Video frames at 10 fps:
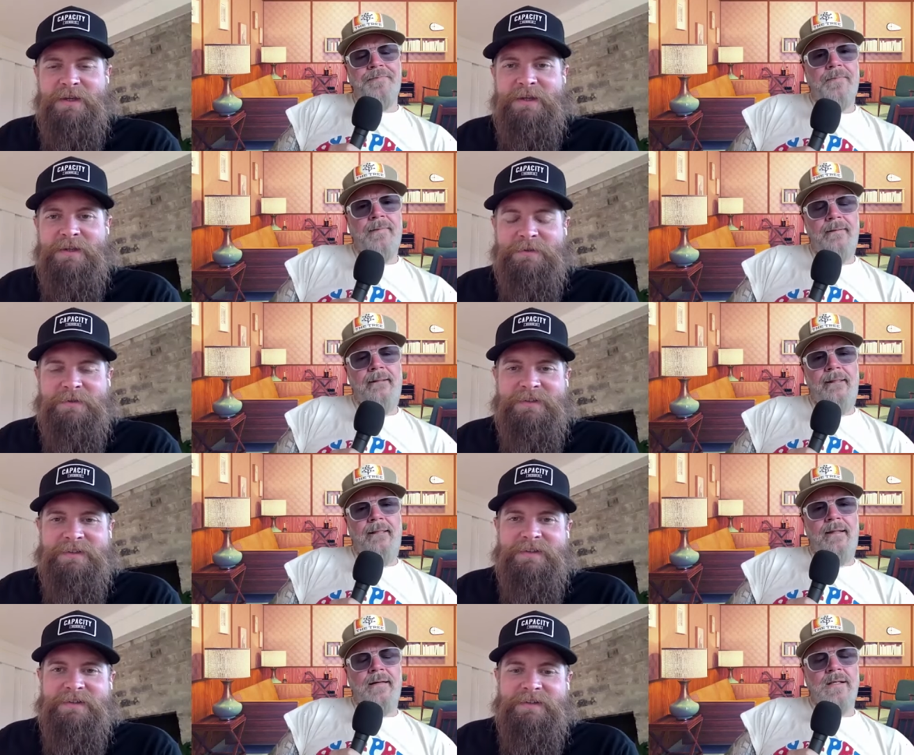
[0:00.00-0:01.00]
Speaker 1: they need and
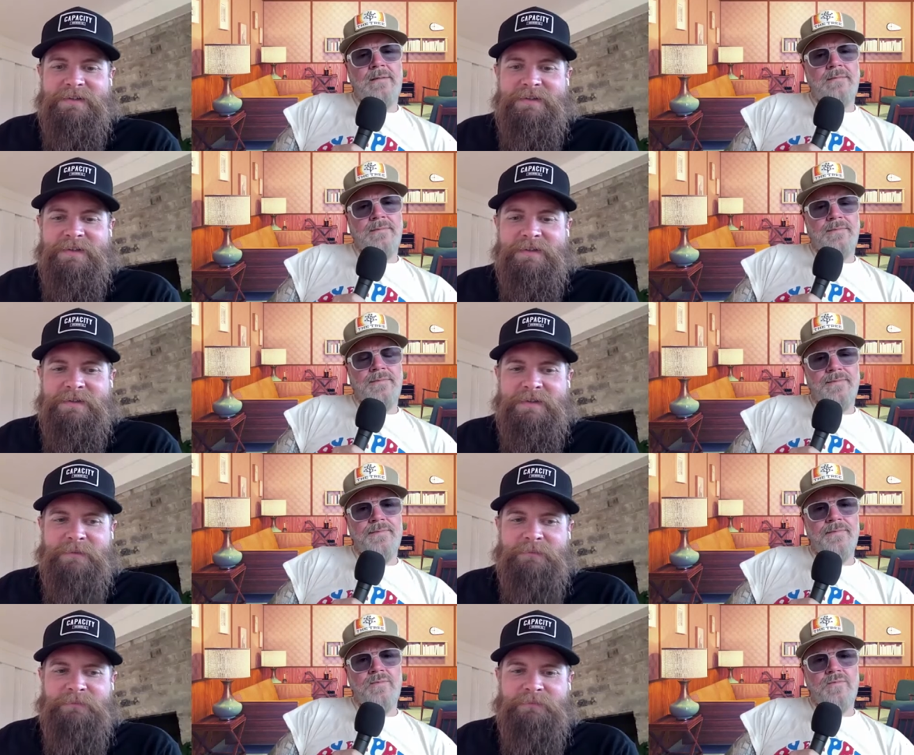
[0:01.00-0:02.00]
and
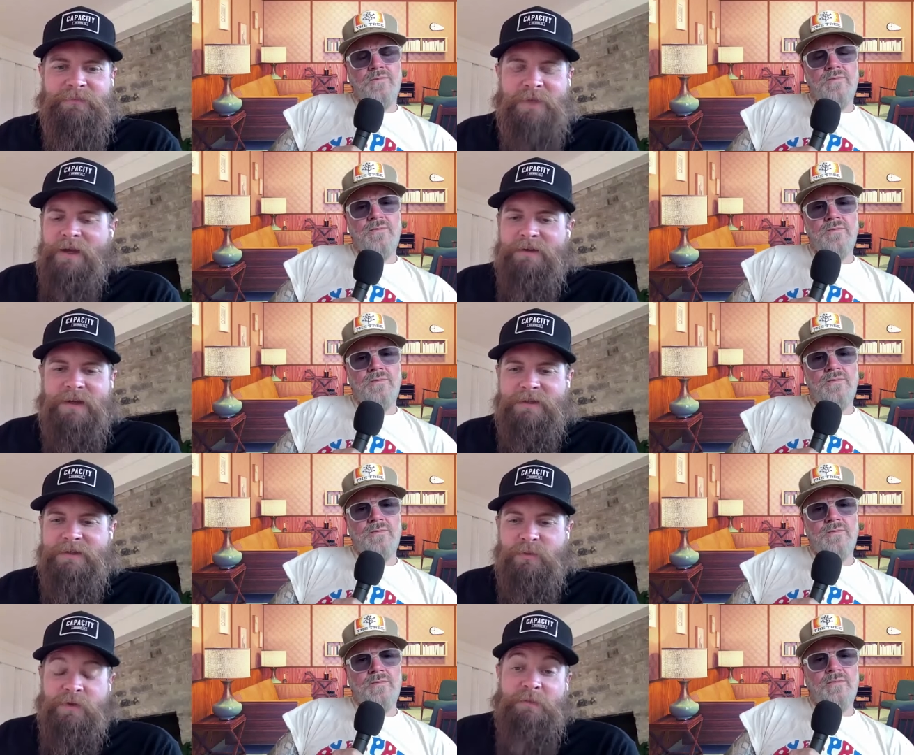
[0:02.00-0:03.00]
um, yeah, I,
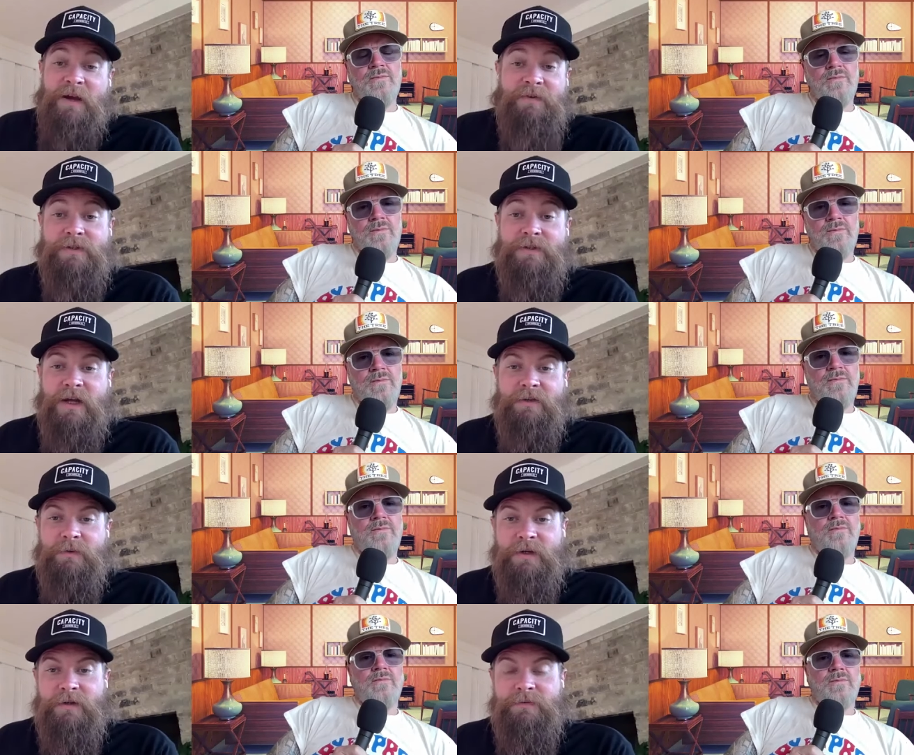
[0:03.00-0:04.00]
it's it's my favorite track
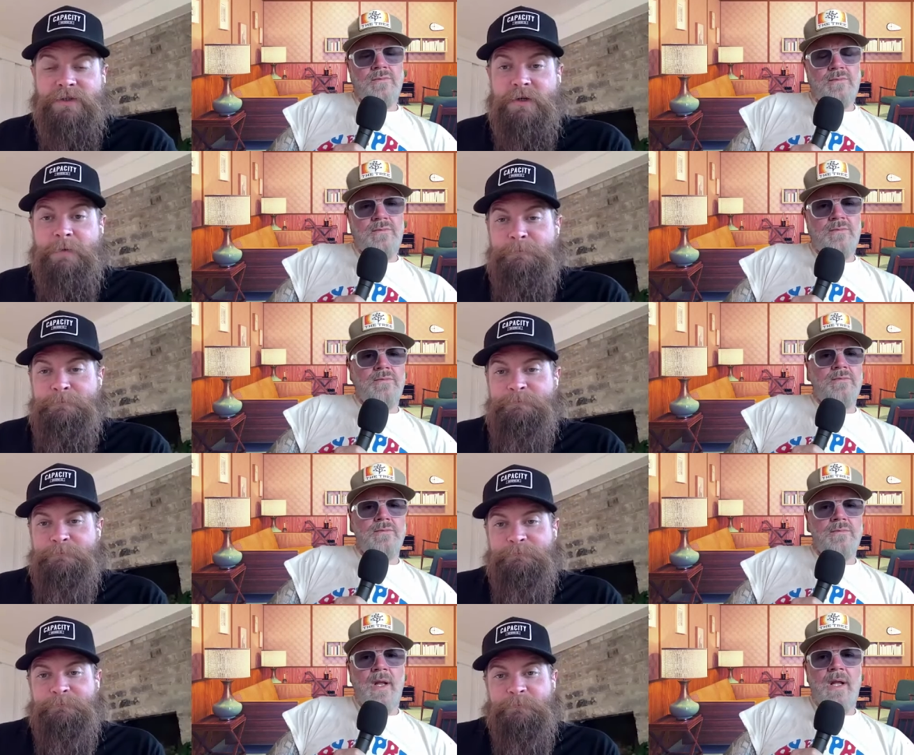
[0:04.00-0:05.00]
on the record for sure.
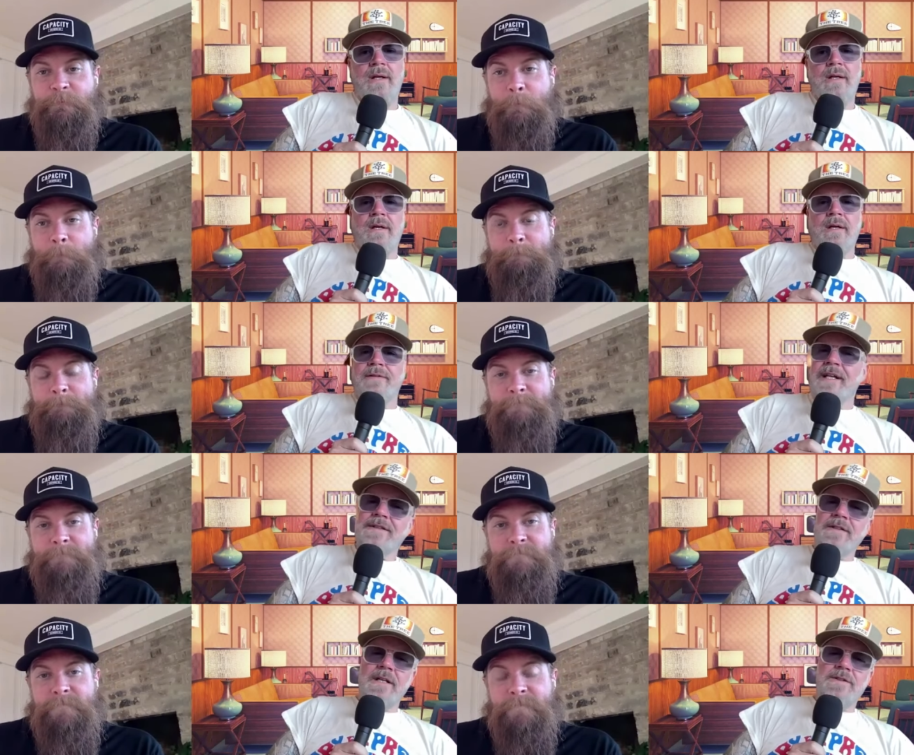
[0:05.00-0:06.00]
Speaker 2: That's
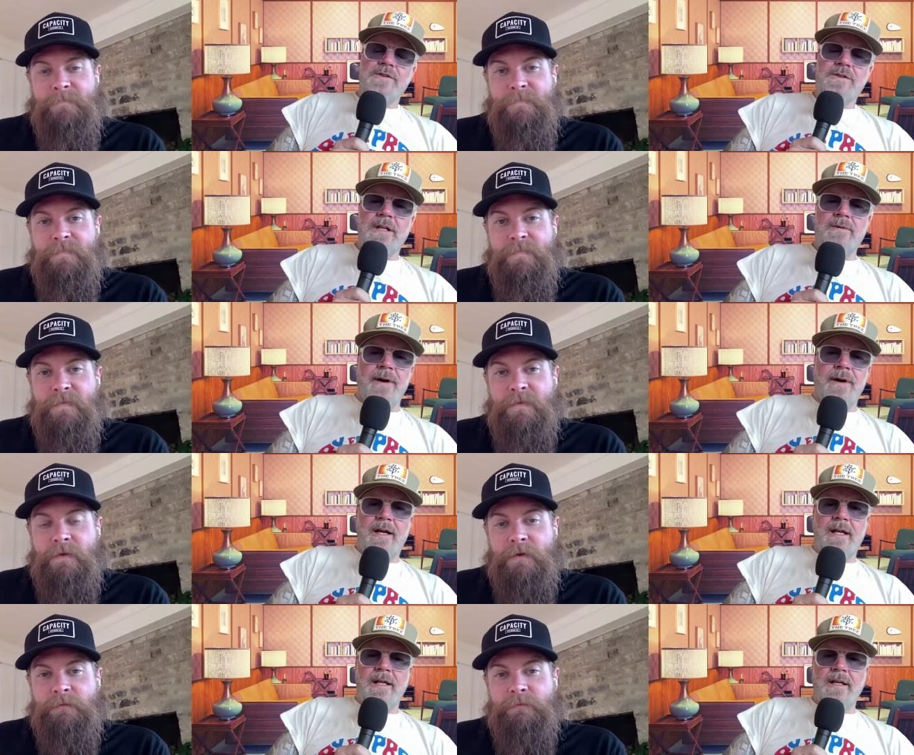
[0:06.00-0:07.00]
an interesting
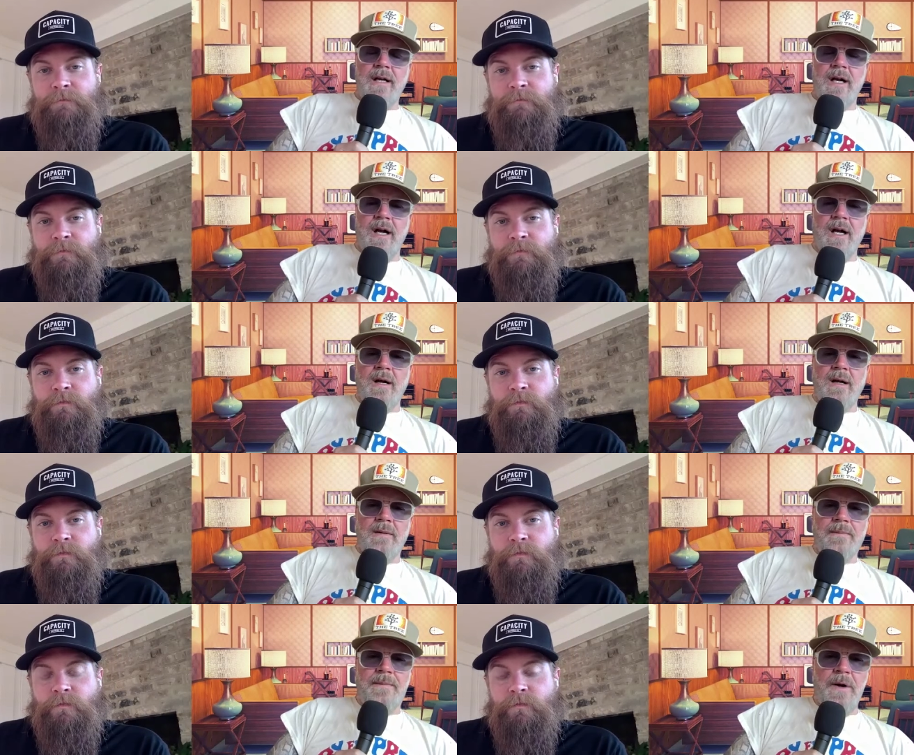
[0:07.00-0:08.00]
writing uh,
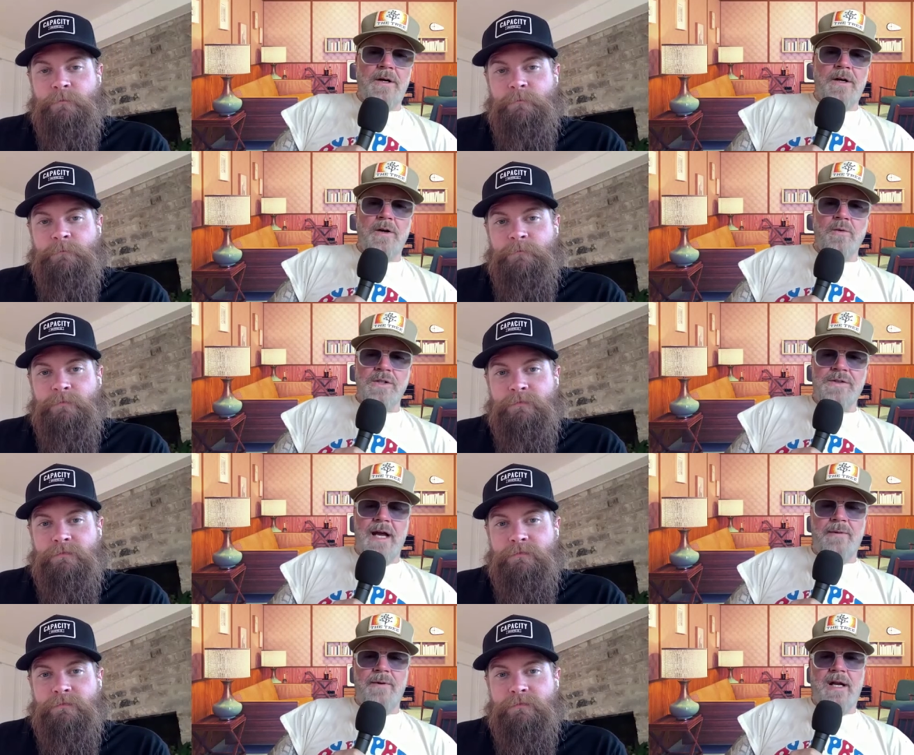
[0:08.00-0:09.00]
partner. Was
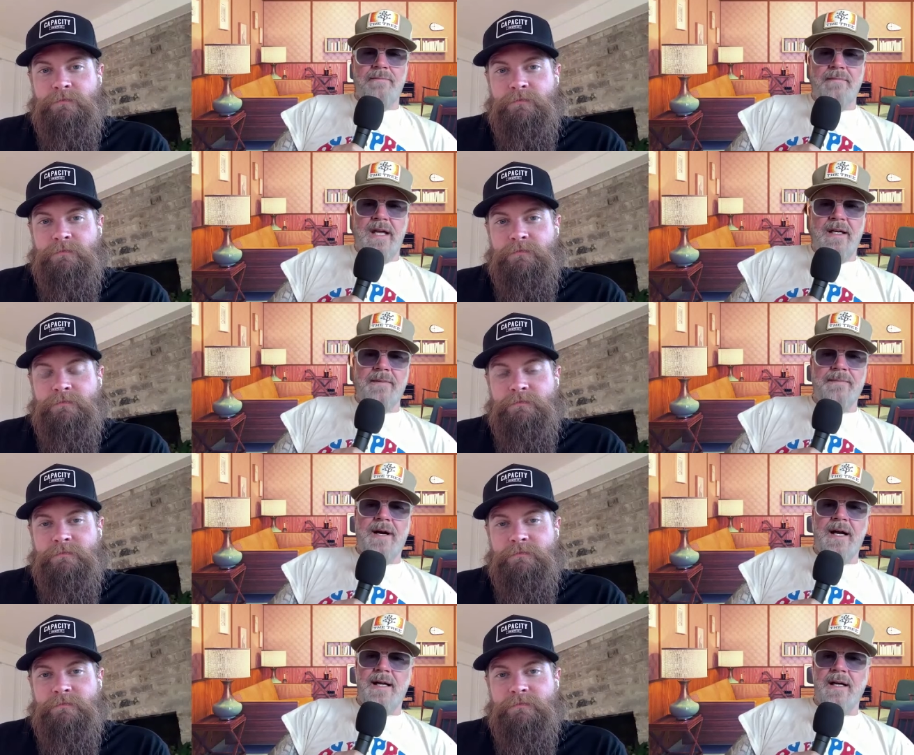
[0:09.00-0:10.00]
that recommended
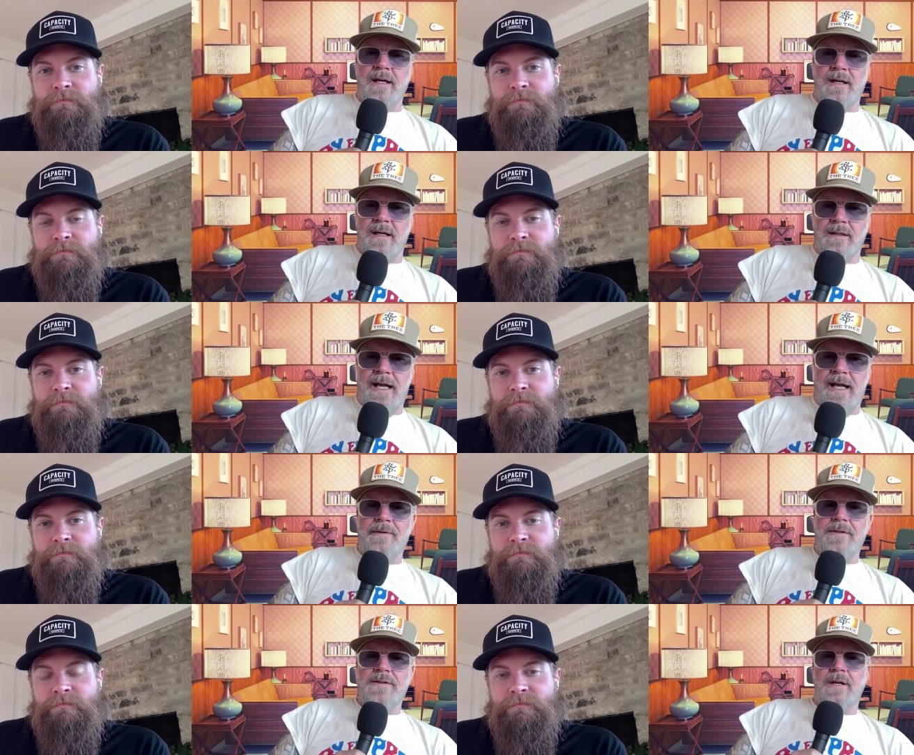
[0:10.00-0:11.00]
by a, a, label
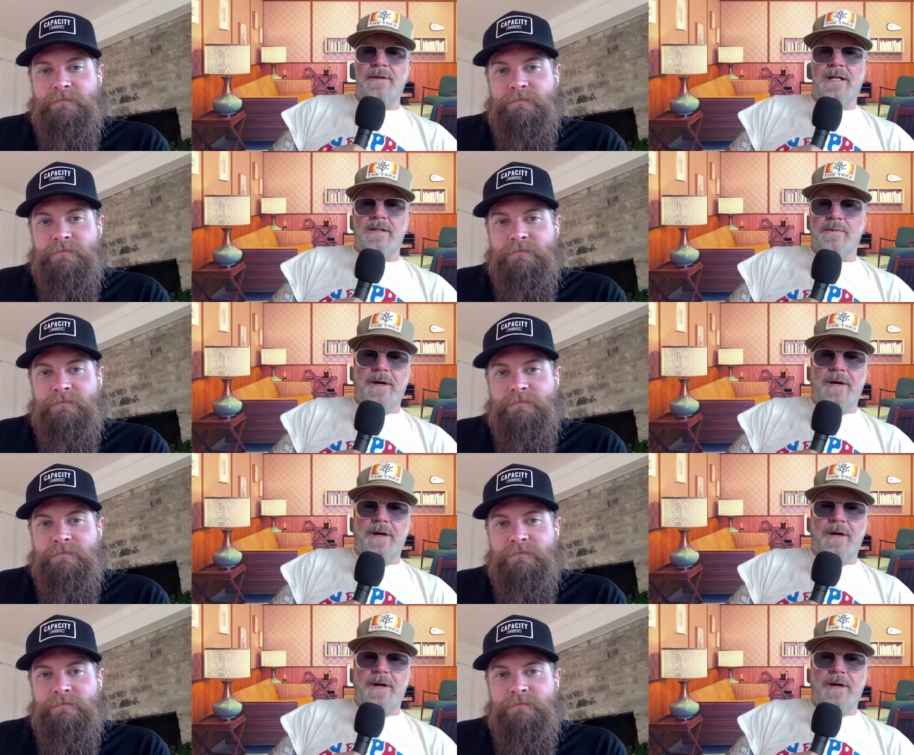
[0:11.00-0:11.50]
or something? Because